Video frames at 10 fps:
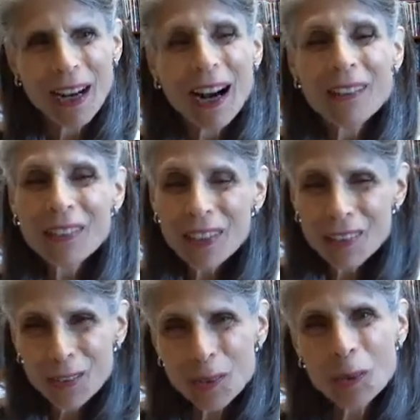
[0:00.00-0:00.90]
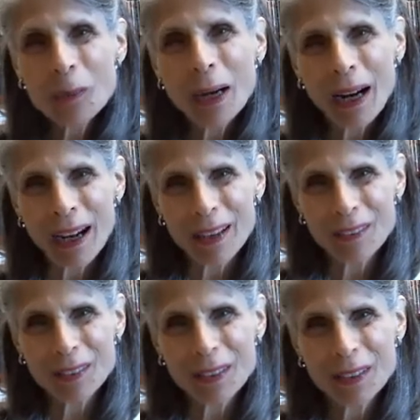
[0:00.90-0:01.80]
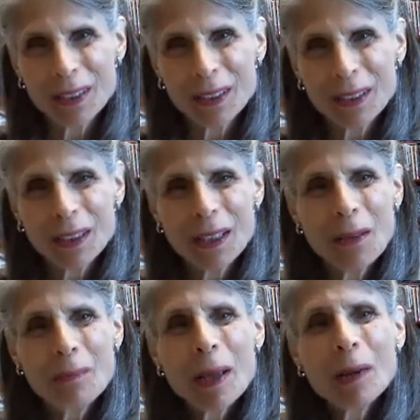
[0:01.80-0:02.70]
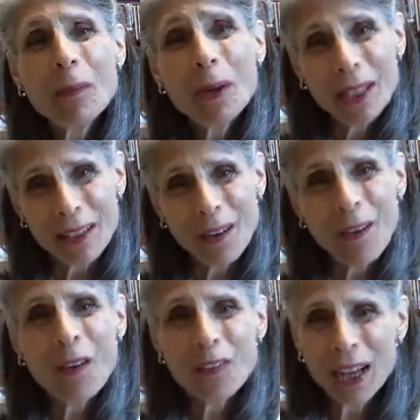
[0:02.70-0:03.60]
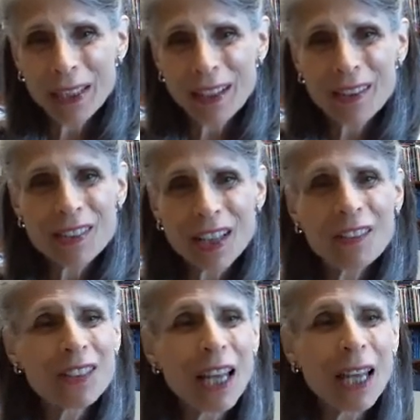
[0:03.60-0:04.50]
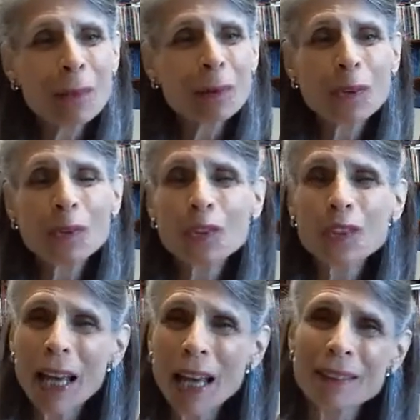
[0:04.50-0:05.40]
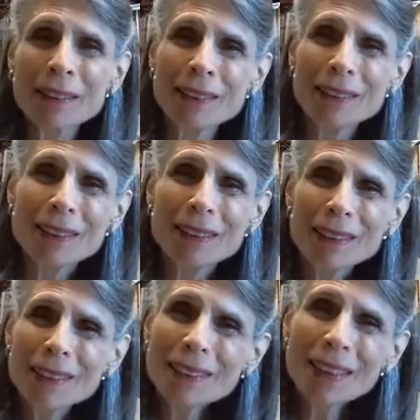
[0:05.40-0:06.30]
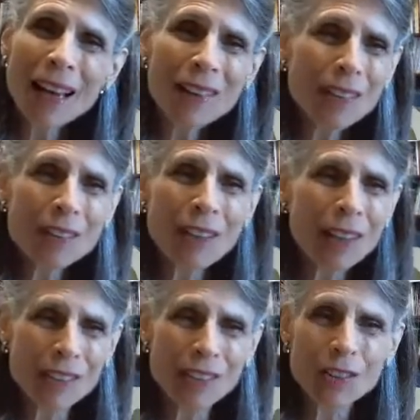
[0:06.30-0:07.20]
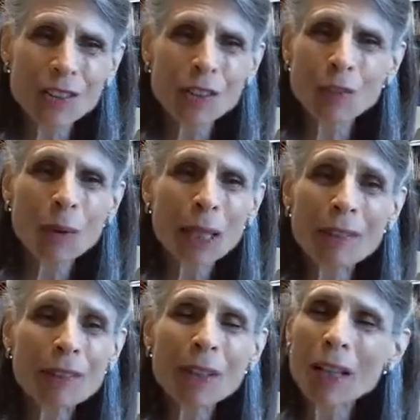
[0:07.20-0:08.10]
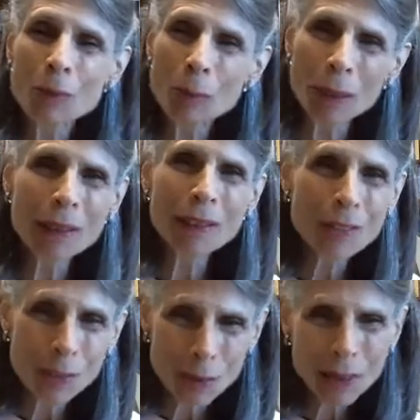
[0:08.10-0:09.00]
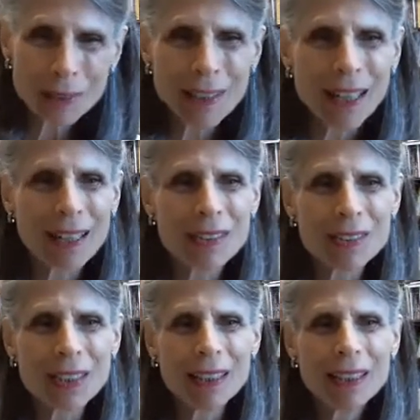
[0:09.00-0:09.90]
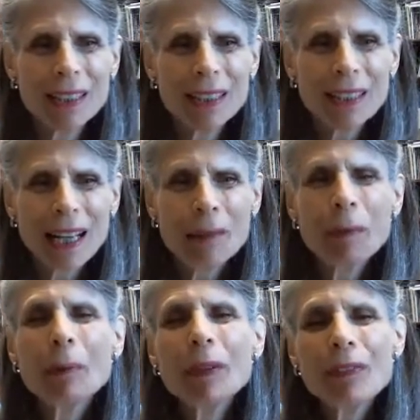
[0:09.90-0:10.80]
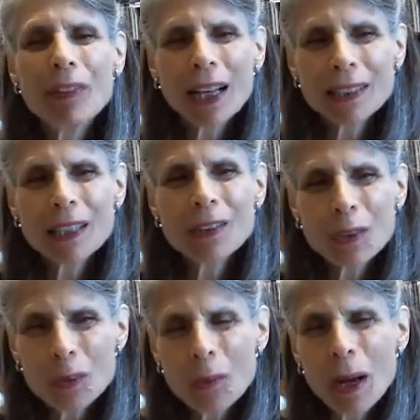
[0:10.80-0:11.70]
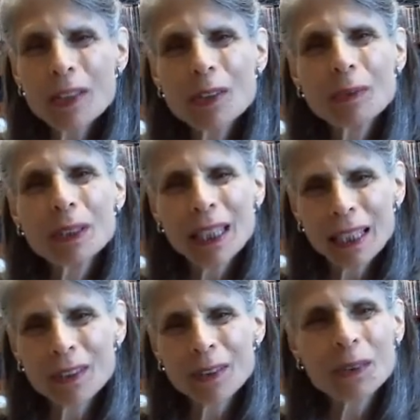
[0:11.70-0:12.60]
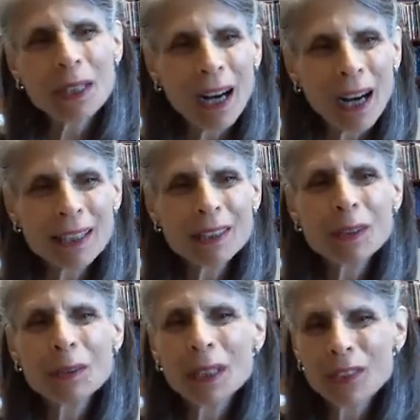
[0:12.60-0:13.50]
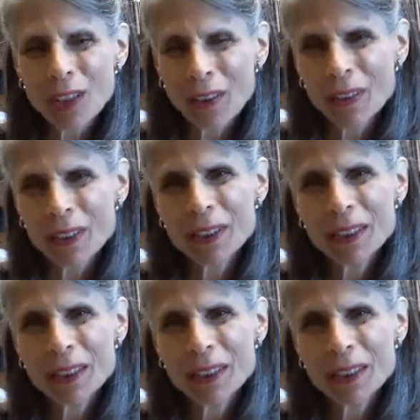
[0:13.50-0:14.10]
On this Tu B'Av, may we all find ourselves able to shed the last vestiges of whatever has been constricting us, and may we find a new way to relate to God and to each other,